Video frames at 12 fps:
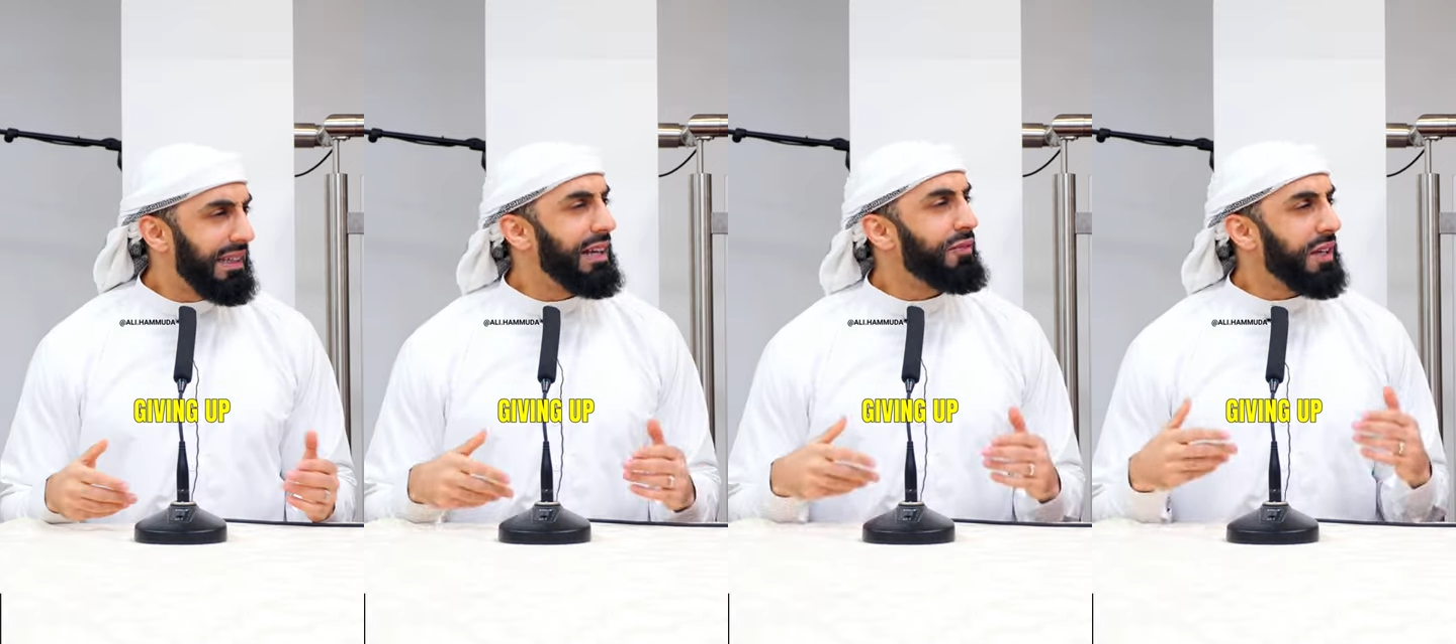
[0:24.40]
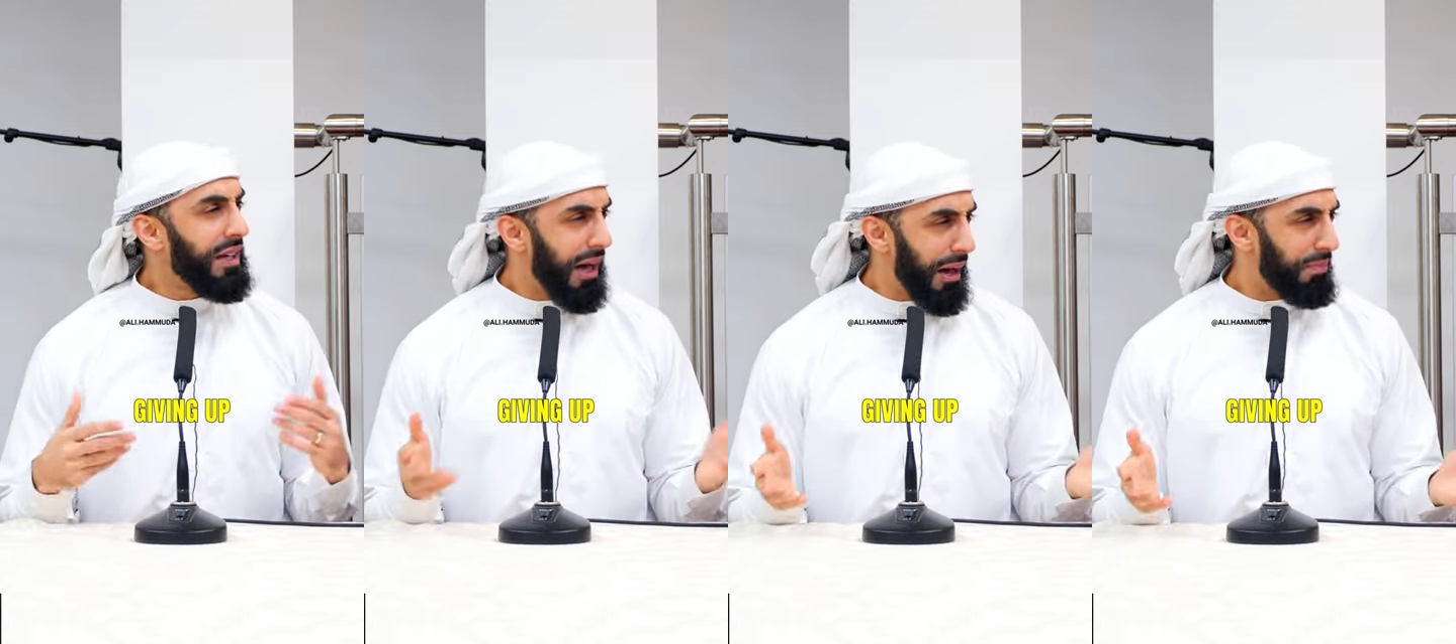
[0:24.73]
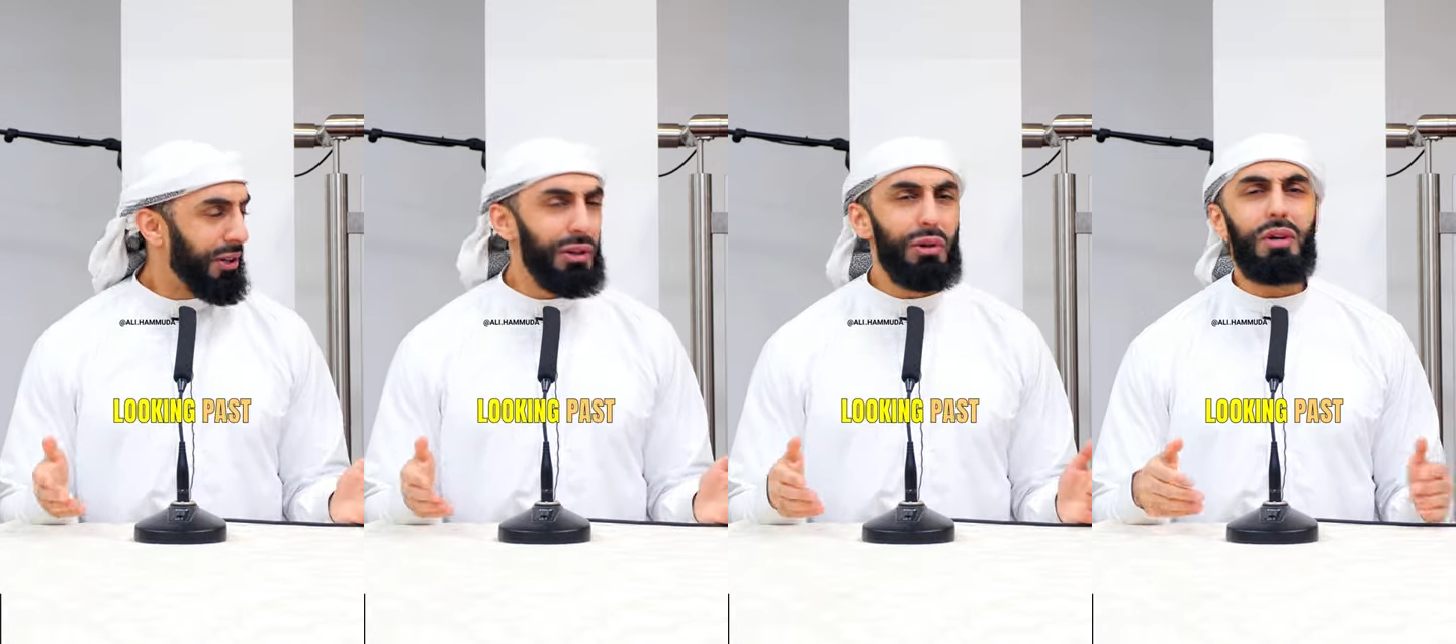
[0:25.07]
giving up,
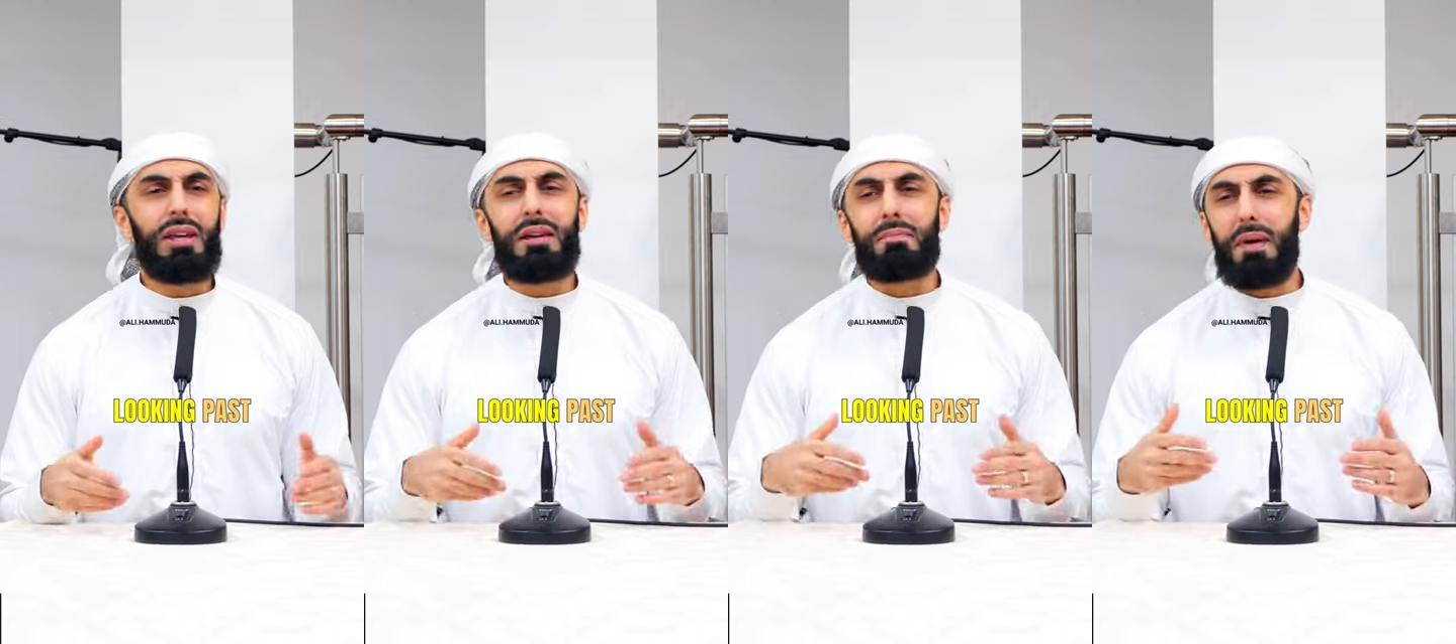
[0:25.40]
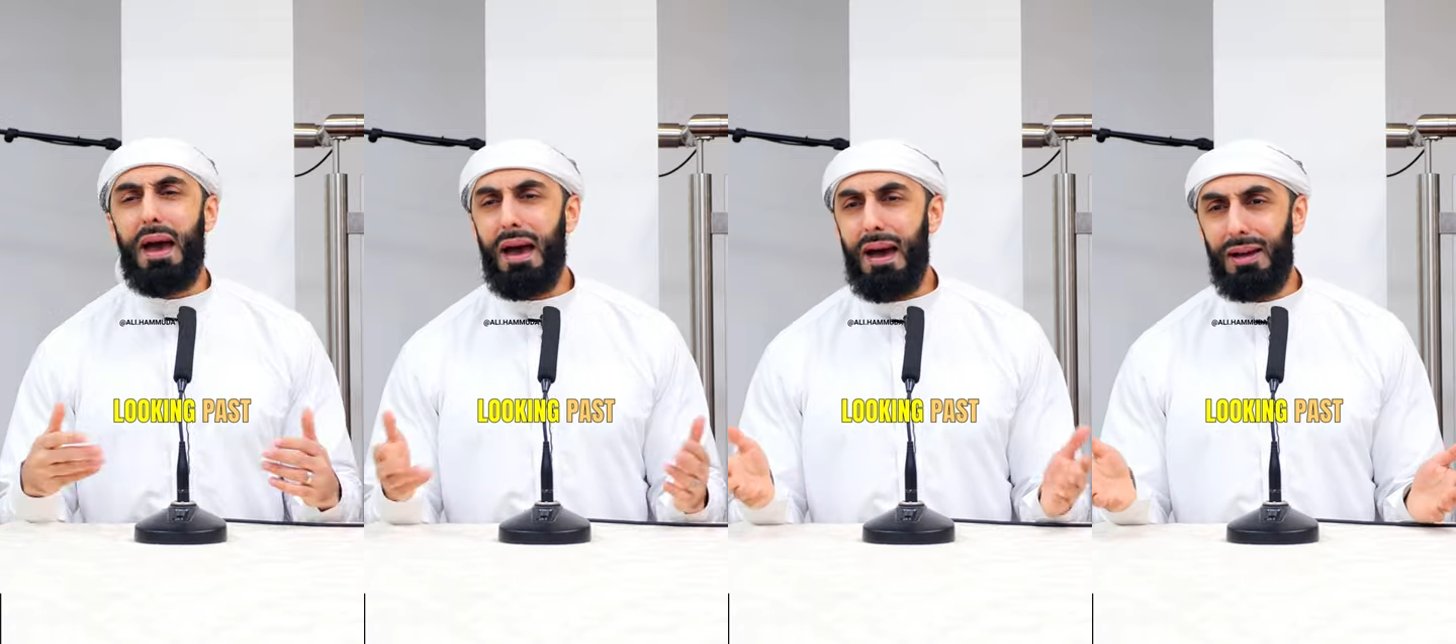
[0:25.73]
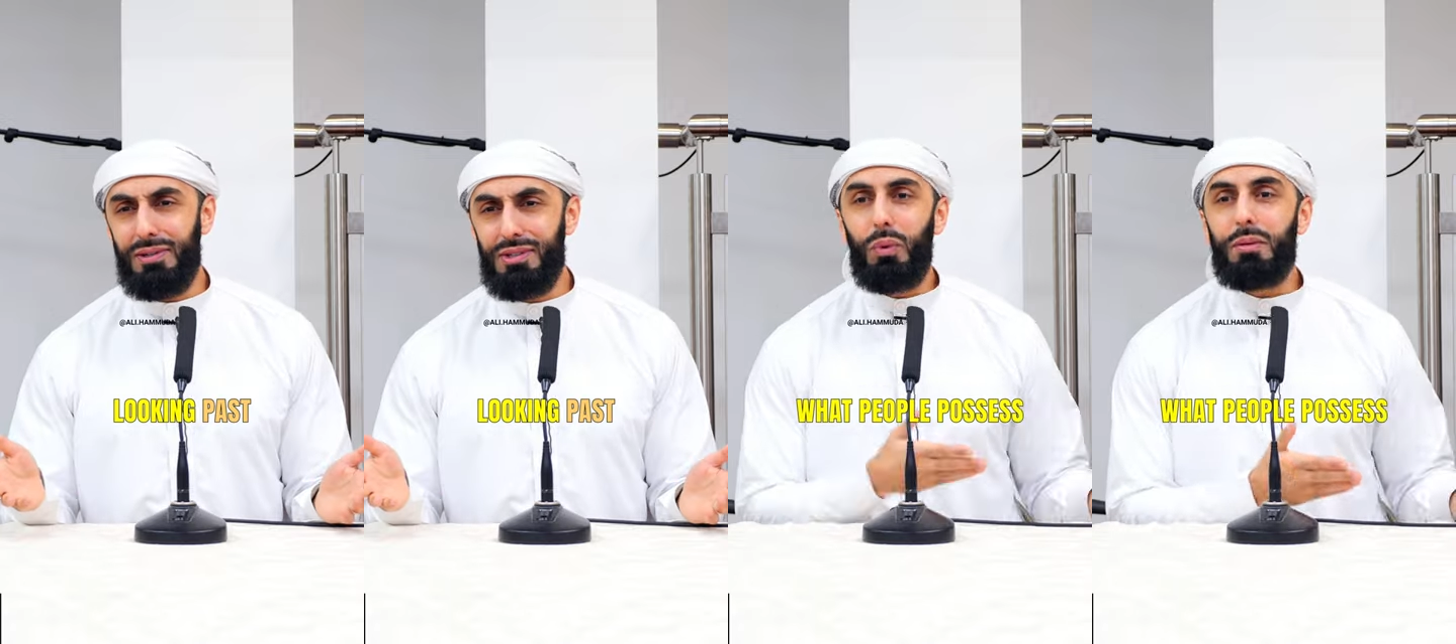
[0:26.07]
looking past